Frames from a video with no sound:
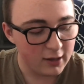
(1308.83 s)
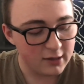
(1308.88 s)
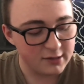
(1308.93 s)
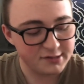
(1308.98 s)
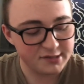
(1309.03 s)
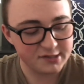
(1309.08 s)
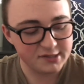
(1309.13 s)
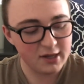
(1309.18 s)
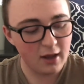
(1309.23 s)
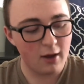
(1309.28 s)

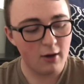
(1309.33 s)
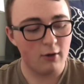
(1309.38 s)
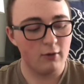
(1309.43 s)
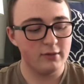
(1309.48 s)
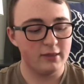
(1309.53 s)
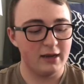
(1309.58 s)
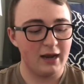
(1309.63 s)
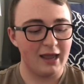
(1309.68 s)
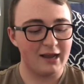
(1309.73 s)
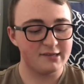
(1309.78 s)
So
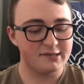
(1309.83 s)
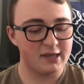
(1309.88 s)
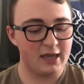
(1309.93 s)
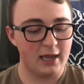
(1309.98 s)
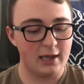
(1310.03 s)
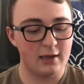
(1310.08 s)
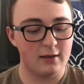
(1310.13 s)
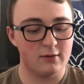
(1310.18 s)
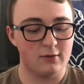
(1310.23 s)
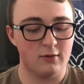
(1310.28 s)
the next
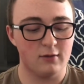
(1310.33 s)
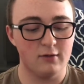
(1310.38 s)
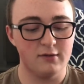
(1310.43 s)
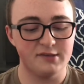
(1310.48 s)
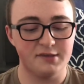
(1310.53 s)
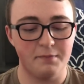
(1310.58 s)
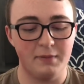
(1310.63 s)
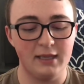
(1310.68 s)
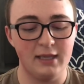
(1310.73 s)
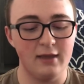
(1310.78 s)
candle,
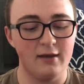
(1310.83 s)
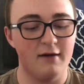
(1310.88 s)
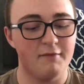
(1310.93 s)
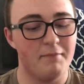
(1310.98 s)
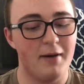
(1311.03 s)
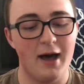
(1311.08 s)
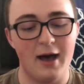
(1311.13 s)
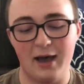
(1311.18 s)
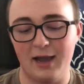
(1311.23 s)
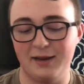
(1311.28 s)
speaking of
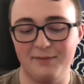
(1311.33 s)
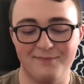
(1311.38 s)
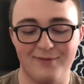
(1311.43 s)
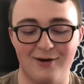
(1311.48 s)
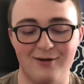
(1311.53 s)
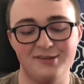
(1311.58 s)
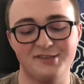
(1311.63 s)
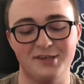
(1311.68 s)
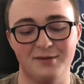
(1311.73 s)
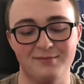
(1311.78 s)
pine
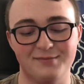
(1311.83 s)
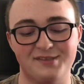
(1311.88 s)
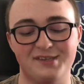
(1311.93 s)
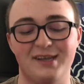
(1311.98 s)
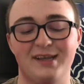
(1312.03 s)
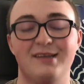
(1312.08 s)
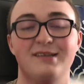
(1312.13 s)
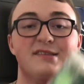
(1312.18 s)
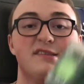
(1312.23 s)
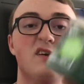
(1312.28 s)
balsam
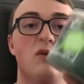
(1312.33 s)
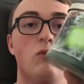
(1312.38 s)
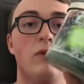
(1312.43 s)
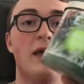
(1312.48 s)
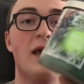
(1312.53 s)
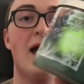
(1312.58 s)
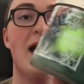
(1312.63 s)
scents, we